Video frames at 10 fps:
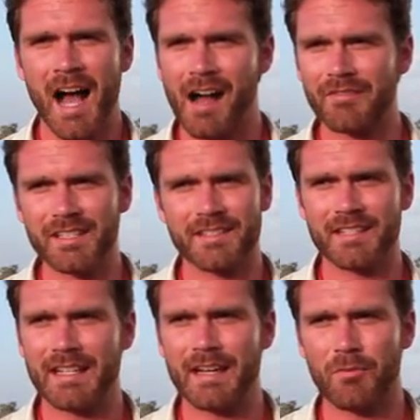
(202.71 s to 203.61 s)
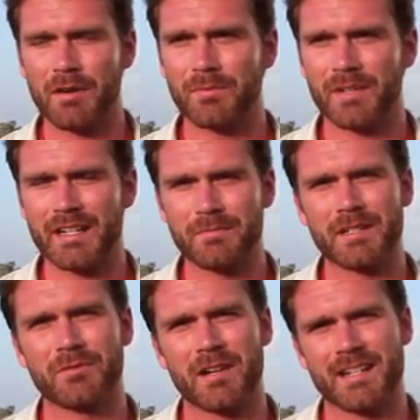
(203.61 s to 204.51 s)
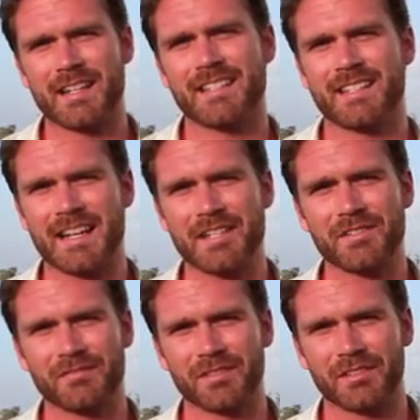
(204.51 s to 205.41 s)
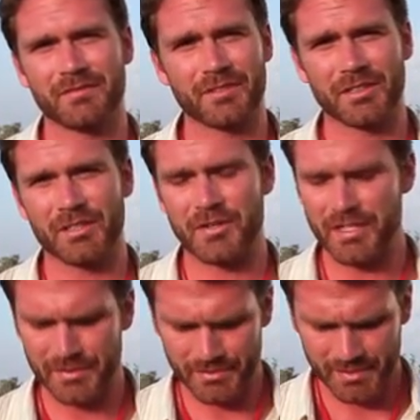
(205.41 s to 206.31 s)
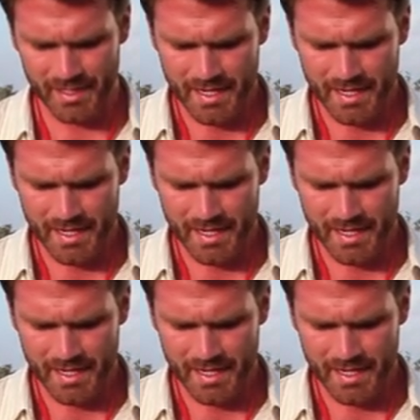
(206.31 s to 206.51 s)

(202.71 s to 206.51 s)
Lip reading: Obviously, at one point, it had been quite a destination for colonials,